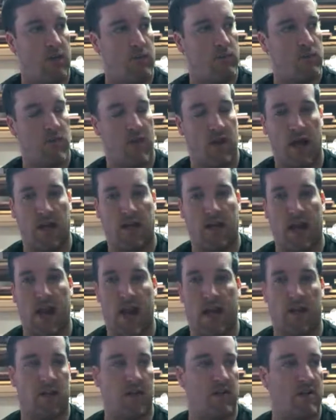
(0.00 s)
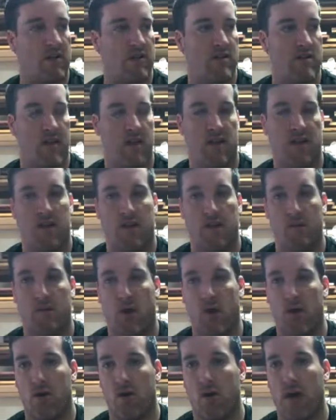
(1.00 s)
Like cactus and
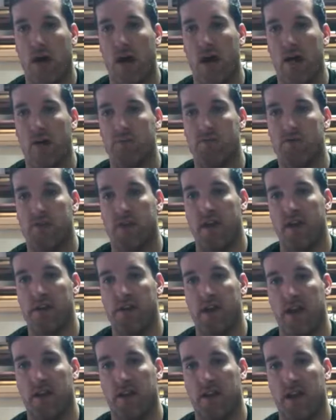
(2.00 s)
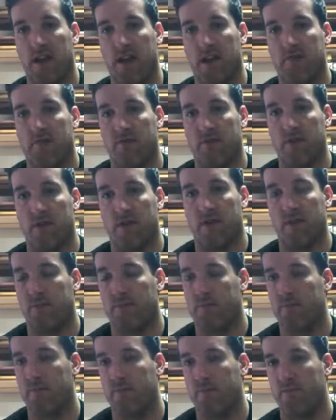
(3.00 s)
burl caps, things like that for the
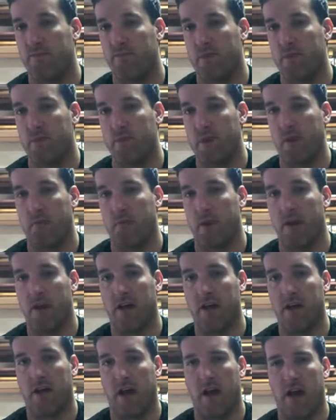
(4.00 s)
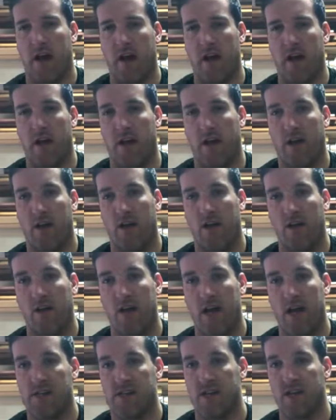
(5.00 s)
pin blade and duck call
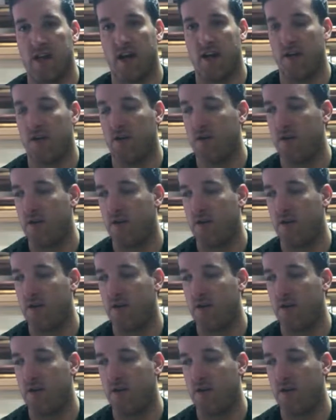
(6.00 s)
caching I do.